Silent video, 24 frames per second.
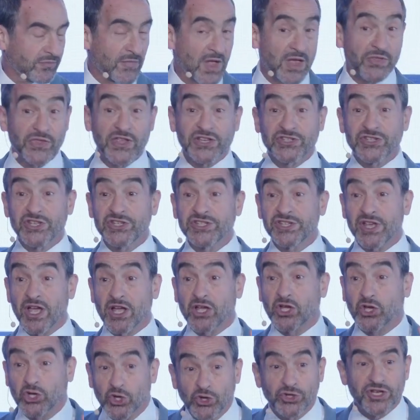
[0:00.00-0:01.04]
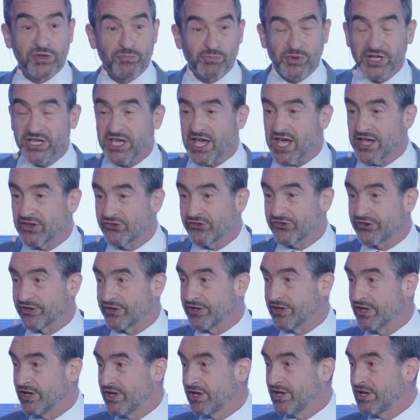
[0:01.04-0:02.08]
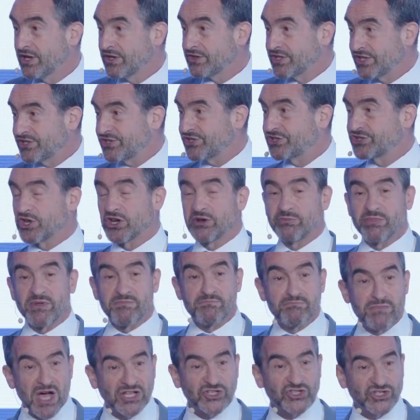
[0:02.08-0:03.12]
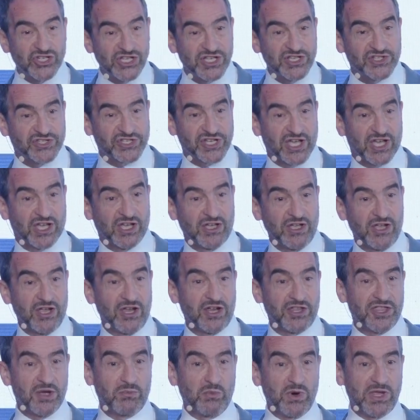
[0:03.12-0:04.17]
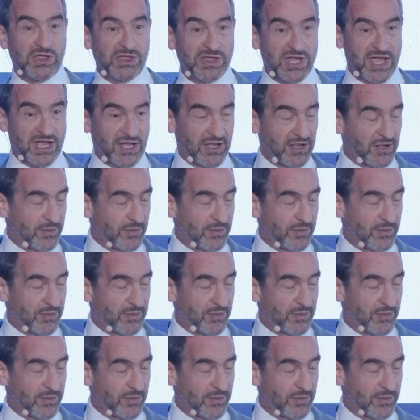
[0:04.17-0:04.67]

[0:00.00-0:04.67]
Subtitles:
This is a good implication. This is going to be much easier than we think.